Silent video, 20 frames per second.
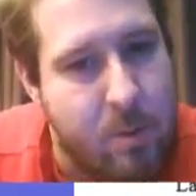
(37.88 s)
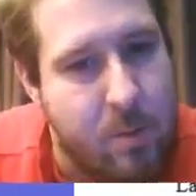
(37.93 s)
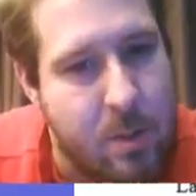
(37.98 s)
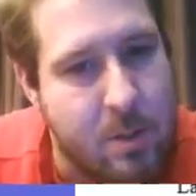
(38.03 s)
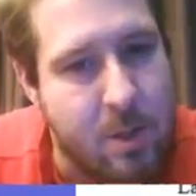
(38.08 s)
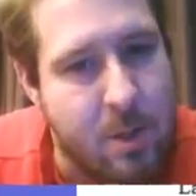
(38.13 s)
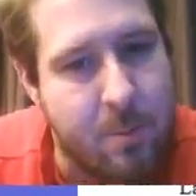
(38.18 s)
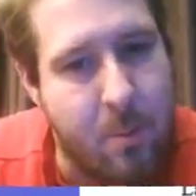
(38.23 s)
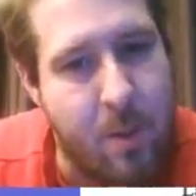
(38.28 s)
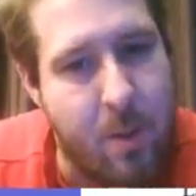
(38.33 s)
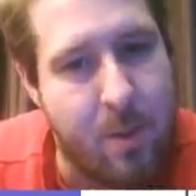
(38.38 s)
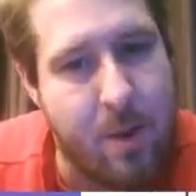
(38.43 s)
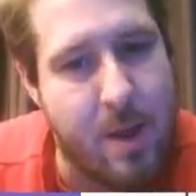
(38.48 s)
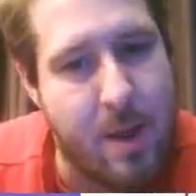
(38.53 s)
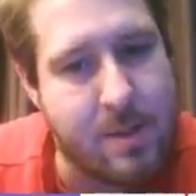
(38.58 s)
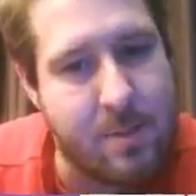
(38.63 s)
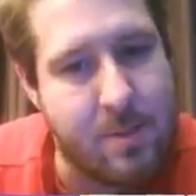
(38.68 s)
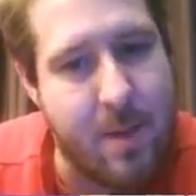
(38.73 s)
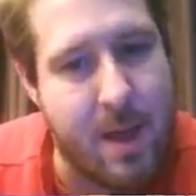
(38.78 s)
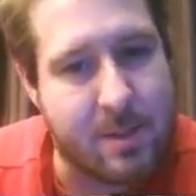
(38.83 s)
Determine whether it
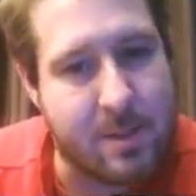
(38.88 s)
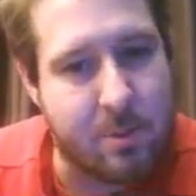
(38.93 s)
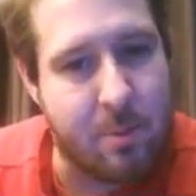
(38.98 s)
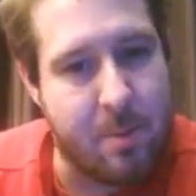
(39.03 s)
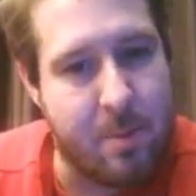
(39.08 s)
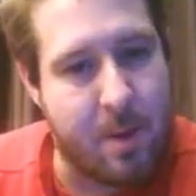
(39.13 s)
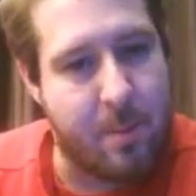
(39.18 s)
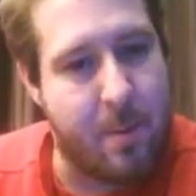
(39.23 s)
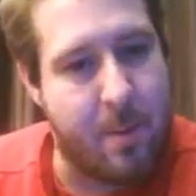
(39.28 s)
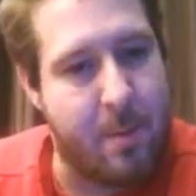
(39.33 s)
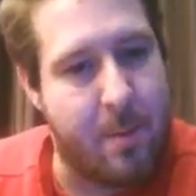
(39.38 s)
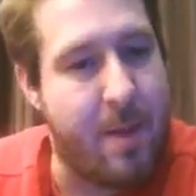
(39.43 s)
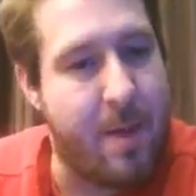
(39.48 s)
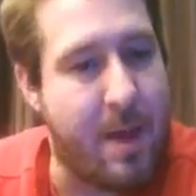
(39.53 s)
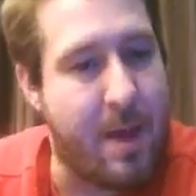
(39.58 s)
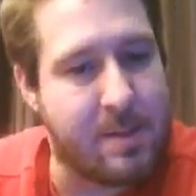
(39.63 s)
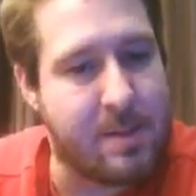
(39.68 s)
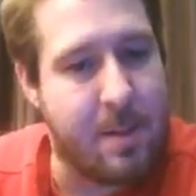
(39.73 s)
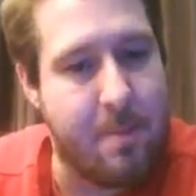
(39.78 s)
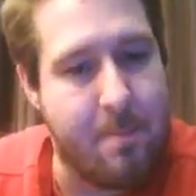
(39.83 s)
has a maximum or minimum. It
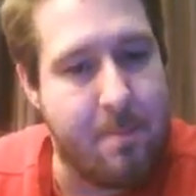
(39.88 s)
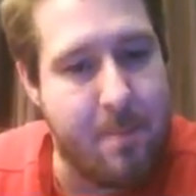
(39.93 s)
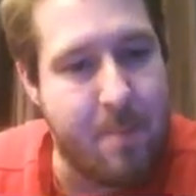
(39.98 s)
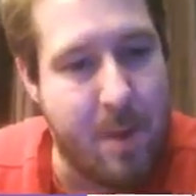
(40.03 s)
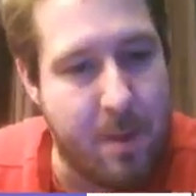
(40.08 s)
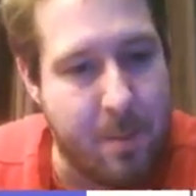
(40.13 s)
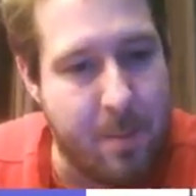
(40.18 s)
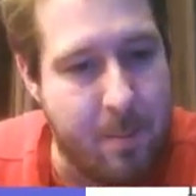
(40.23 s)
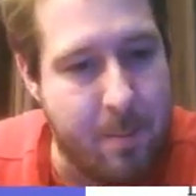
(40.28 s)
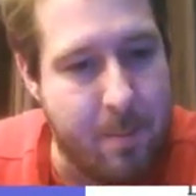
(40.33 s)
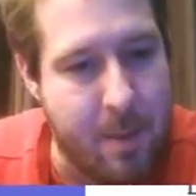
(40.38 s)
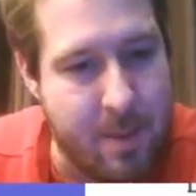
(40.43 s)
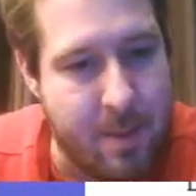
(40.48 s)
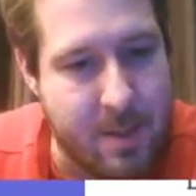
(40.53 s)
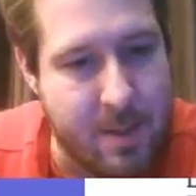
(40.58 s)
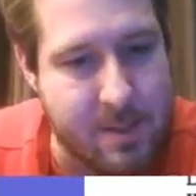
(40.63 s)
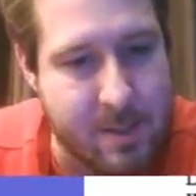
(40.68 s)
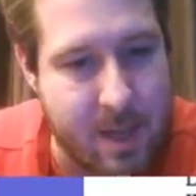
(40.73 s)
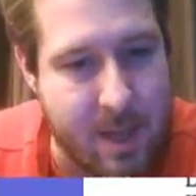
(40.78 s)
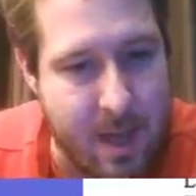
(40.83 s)
has a minimum in
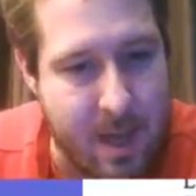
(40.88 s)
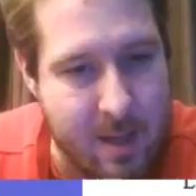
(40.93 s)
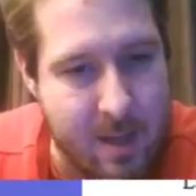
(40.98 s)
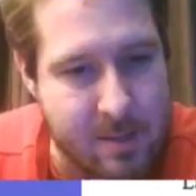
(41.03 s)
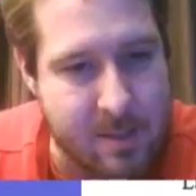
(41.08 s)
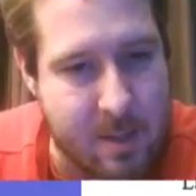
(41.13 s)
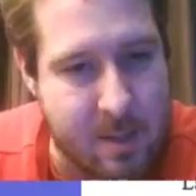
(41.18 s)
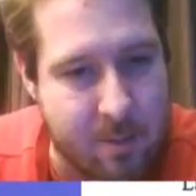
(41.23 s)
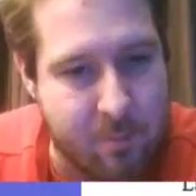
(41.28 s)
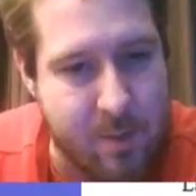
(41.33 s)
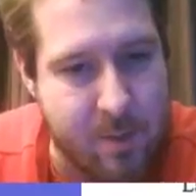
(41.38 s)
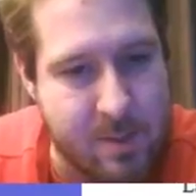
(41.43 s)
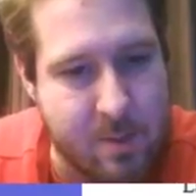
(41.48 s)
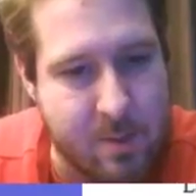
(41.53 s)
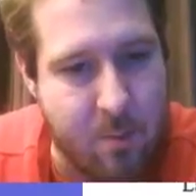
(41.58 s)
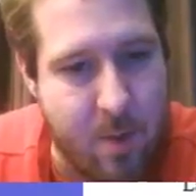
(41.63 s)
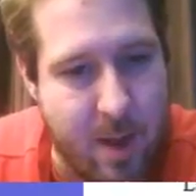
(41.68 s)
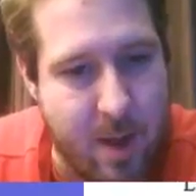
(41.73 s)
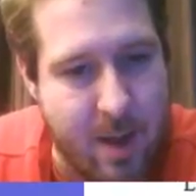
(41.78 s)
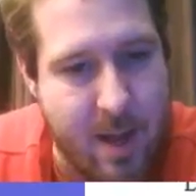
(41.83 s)
this case, and the
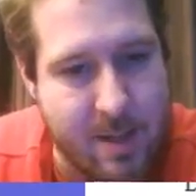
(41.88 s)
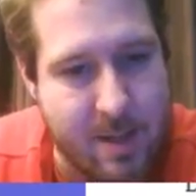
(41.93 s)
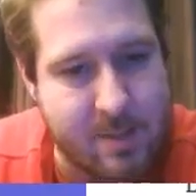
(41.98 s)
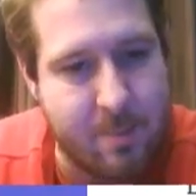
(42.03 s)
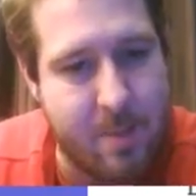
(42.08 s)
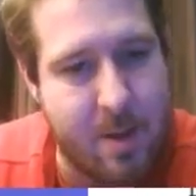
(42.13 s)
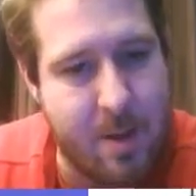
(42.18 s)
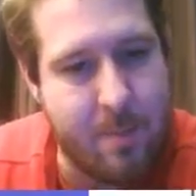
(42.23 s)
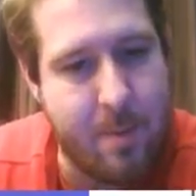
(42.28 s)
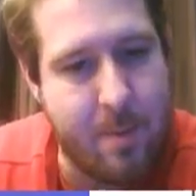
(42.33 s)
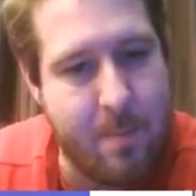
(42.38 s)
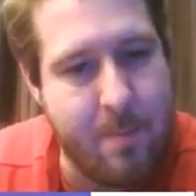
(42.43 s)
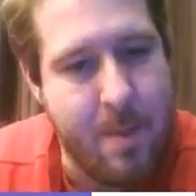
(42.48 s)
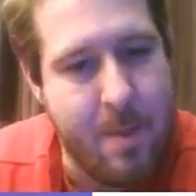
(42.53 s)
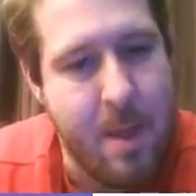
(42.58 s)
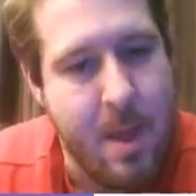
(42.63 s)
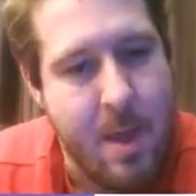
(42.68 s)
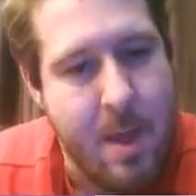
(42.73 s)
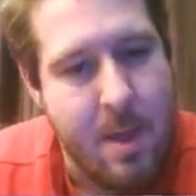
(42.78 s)
reason why it has a minimum